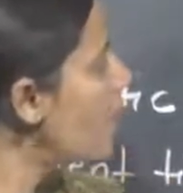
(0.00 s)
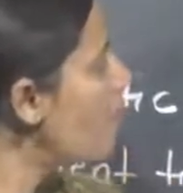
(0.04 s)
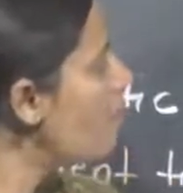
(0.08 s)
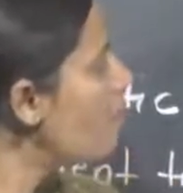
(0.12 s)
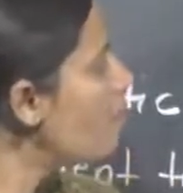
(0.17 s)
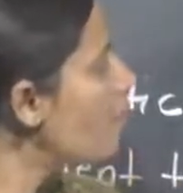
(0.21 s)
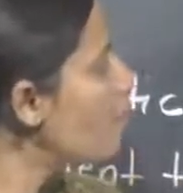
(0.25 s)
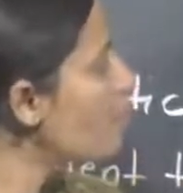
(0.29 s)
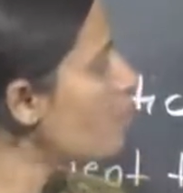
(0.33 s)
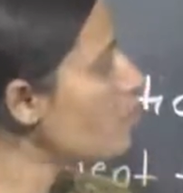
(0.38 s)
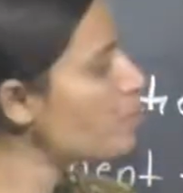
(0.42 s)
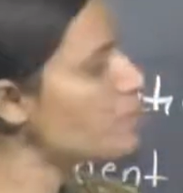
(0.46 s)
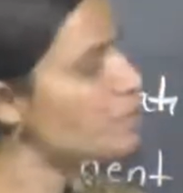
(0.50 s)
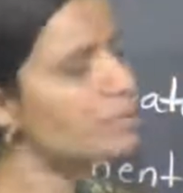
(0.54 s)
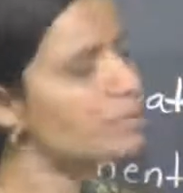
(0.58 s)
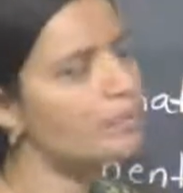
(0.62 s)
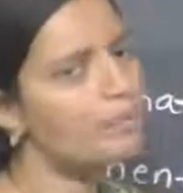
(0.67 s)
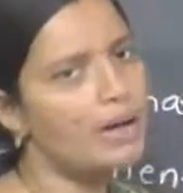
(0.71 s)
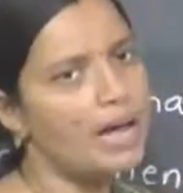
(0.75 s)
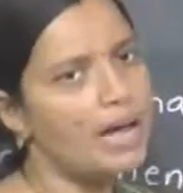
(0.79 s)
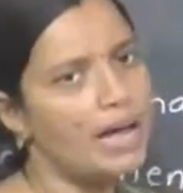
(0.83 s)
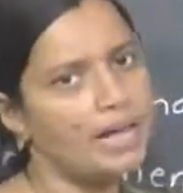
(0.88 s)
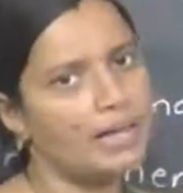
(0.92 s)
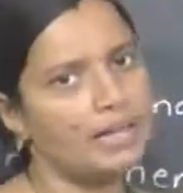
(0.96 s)

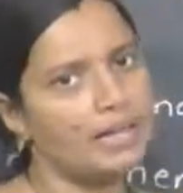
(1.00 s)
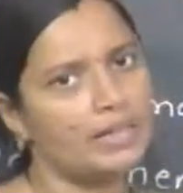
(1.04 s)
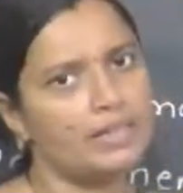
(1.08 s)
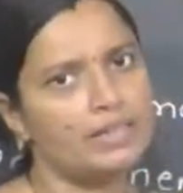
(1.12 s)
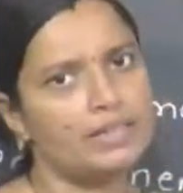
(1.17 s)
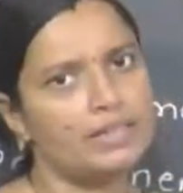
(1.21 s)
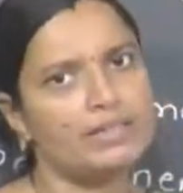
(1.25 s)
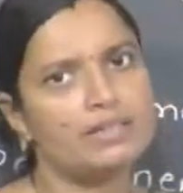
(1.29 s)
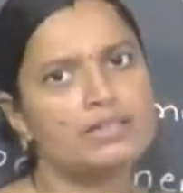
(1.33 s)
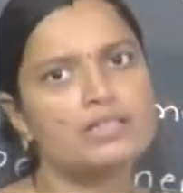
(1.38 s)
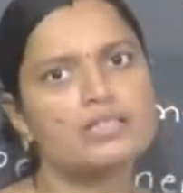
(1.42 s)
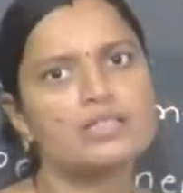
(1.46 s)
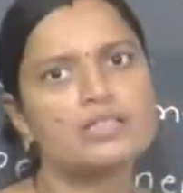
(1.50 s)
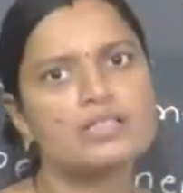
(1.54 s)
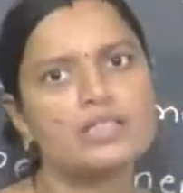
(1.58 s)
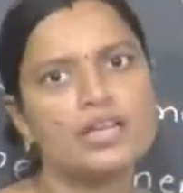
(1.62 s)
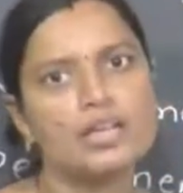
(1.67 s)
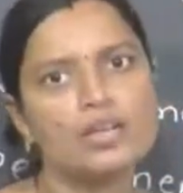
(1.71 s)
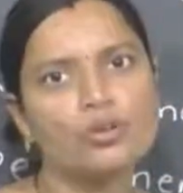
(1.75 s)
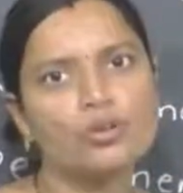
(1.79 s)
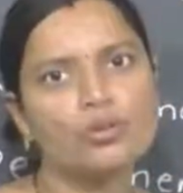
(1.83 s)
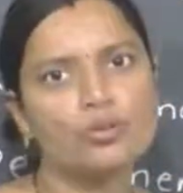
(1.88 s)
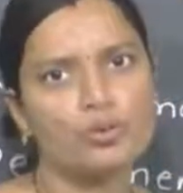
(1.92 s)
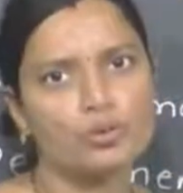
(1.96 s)
composed by
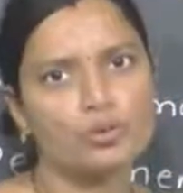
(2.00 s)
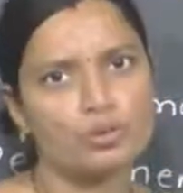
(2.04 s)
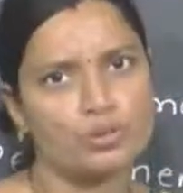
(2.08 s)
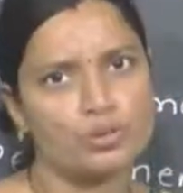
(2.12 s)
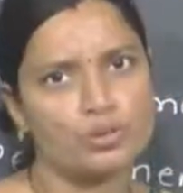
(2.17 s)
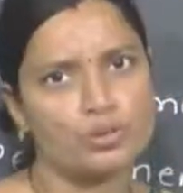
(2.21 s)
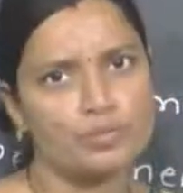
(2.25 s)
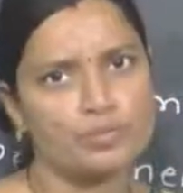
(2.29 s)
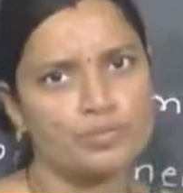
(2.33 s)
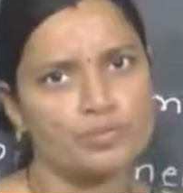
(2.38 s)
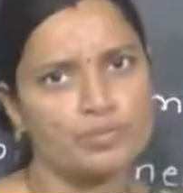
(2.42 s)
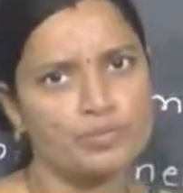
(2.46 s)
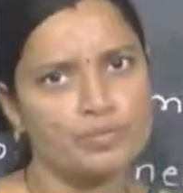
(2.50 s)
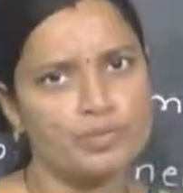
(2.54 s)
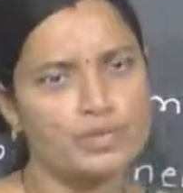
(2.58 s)
cellulose.